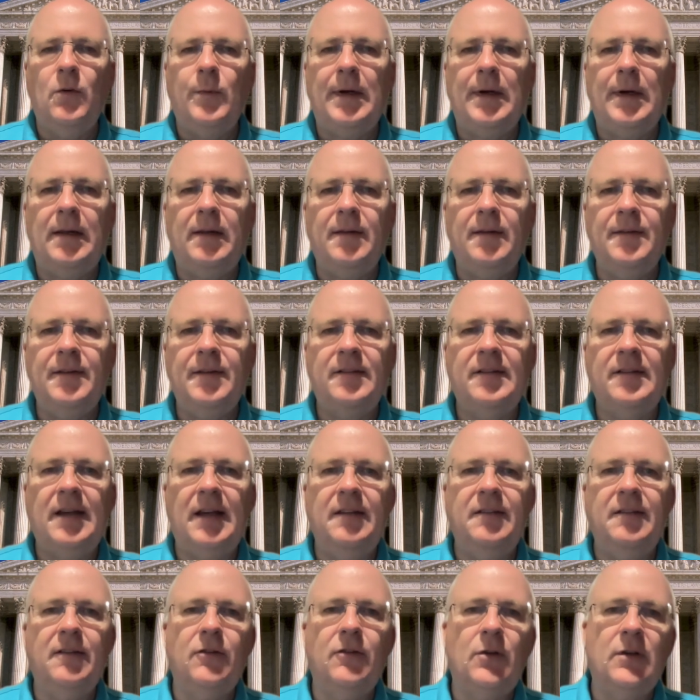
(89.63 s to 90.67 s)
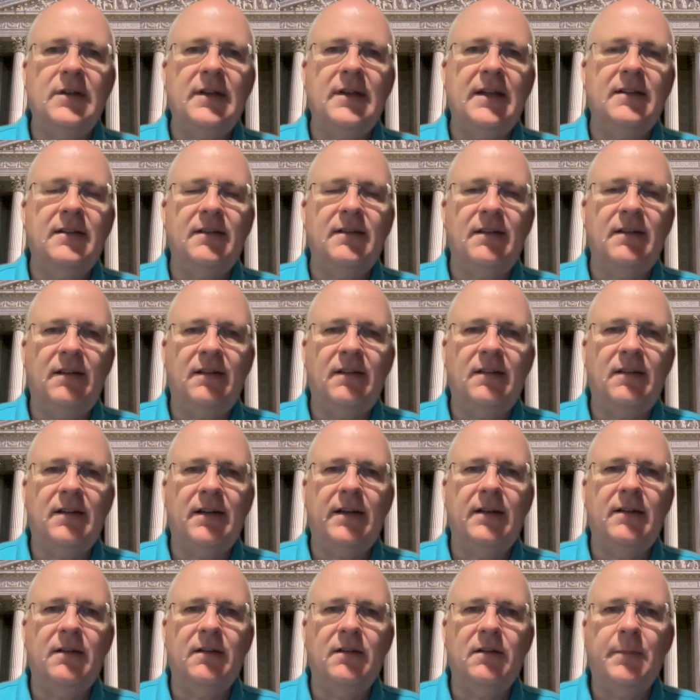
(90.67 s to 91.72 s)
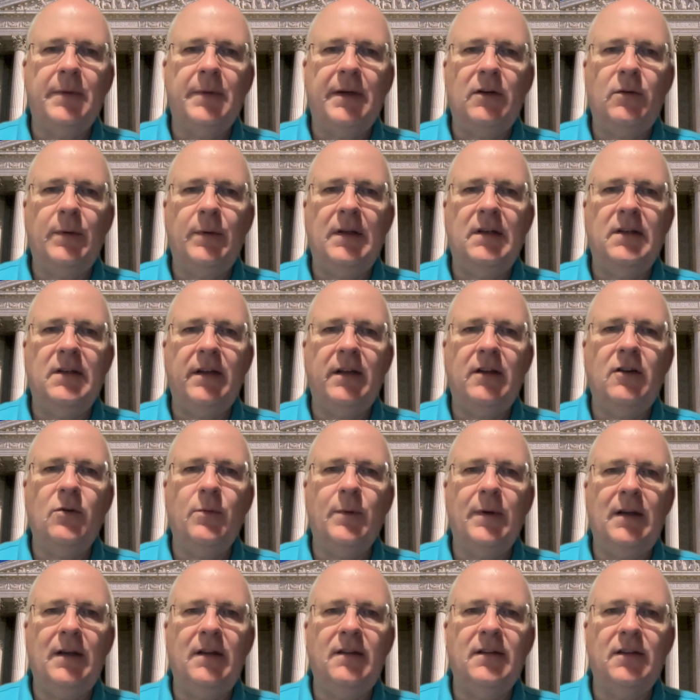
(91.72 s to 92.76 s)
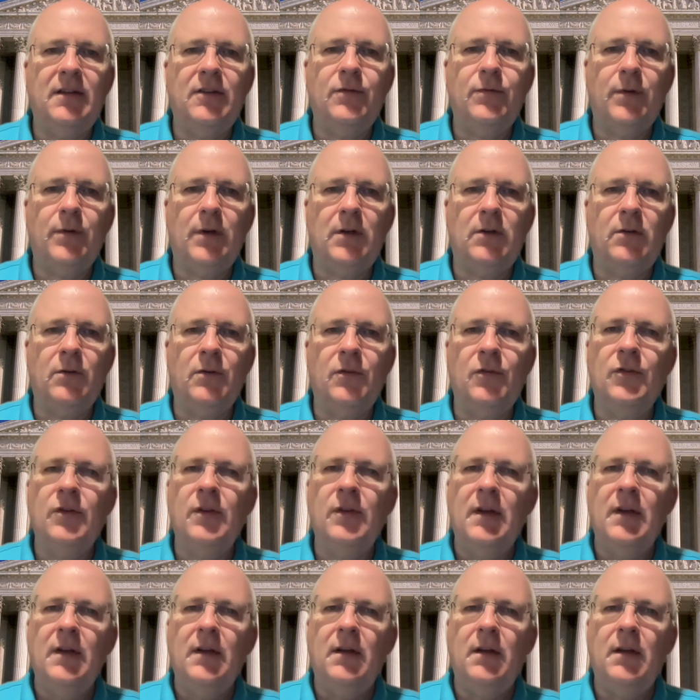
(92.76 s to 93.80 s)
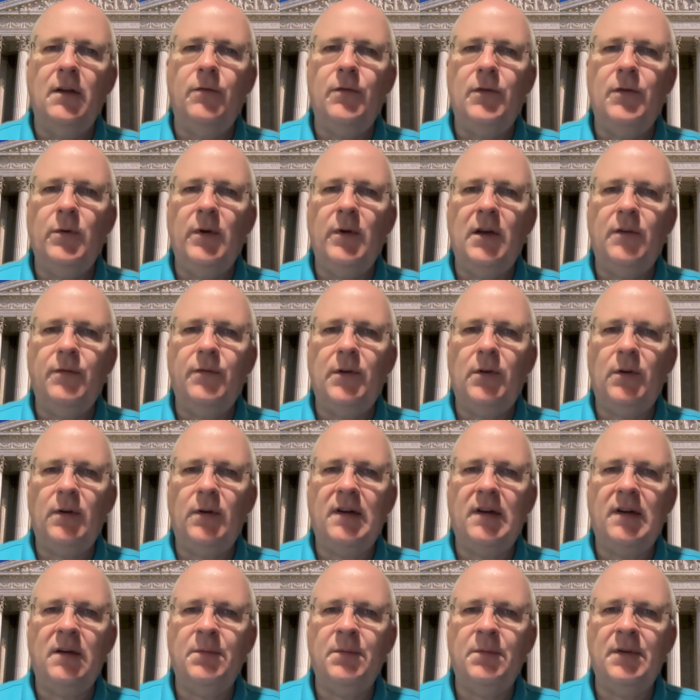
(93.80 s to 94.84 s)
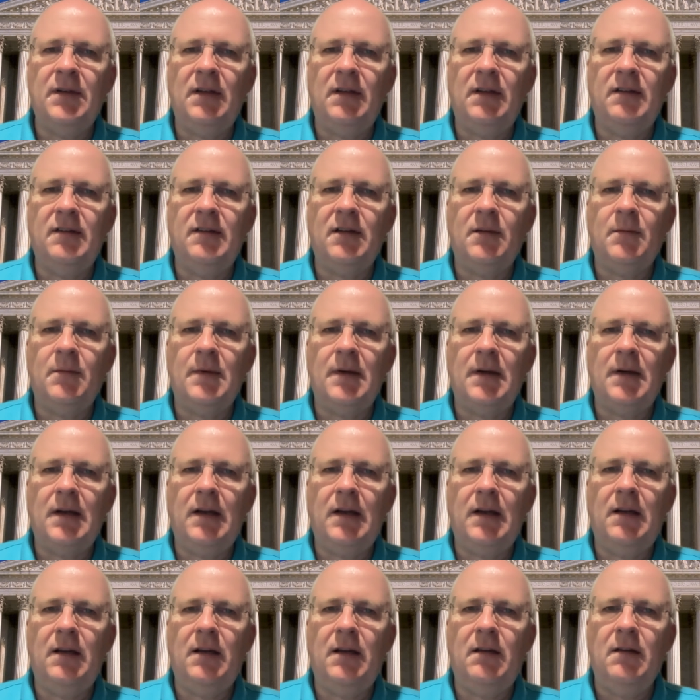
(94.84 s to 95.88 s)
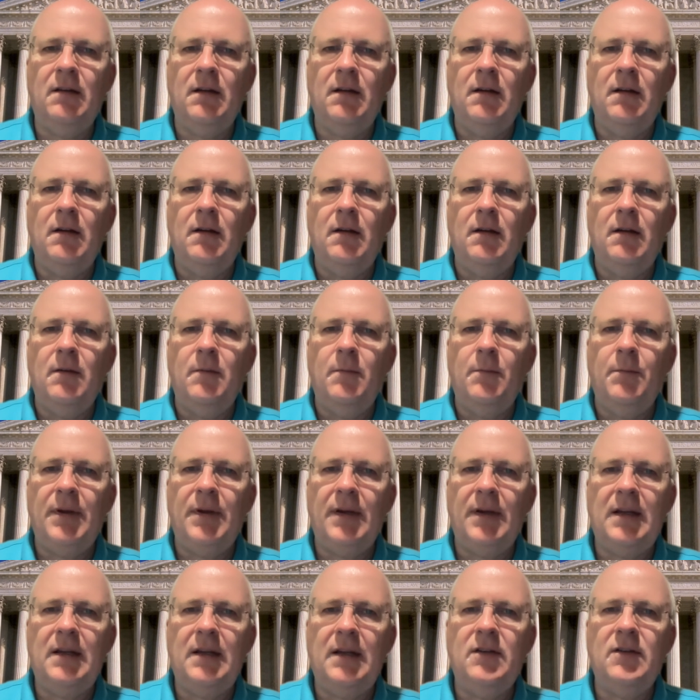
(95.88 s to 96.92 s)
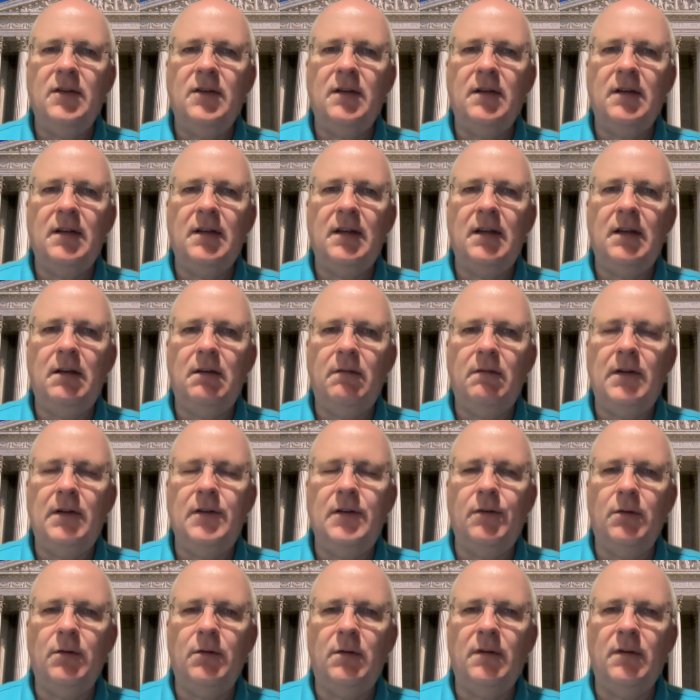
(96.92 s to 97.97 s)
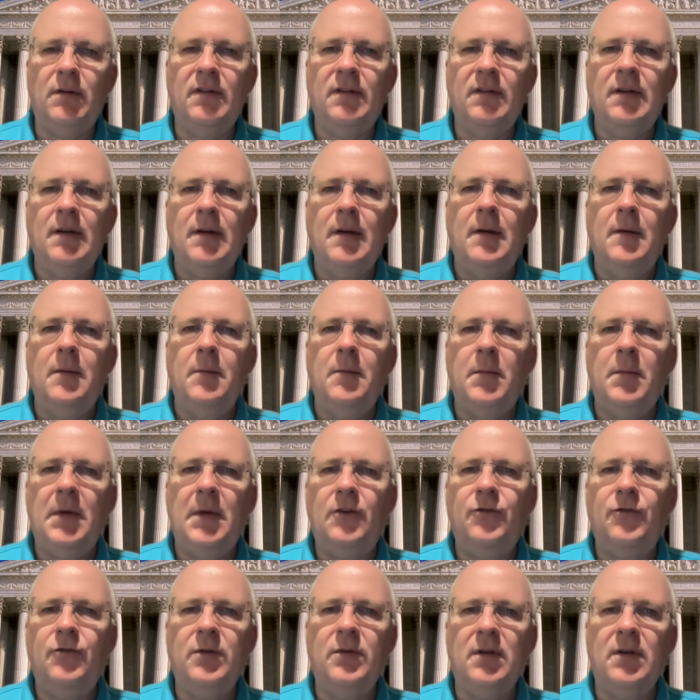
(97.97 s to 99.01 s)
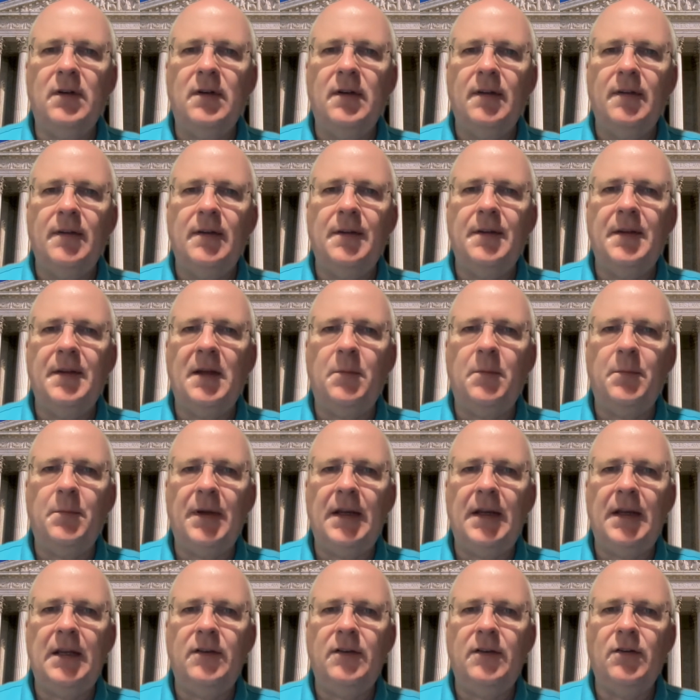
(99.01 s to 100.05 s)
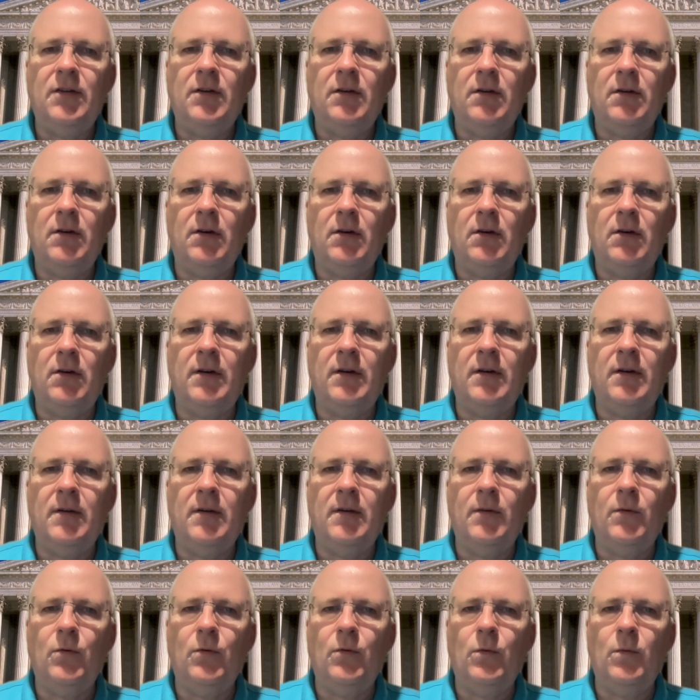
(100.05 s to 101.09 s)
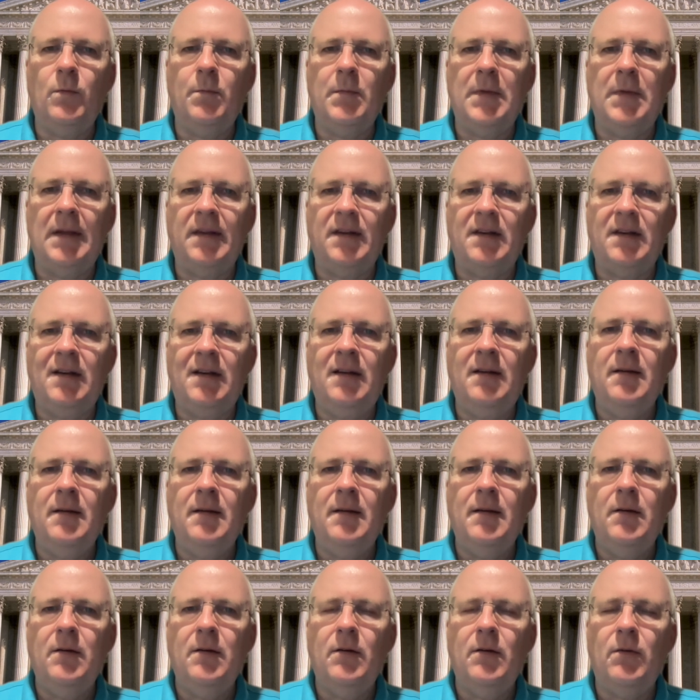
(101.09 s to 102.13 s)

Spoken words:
While this case is not yet decided, my quick takeaway is as follows. If you have in your company some highly paid individuals, make sure that they are paid on a monthly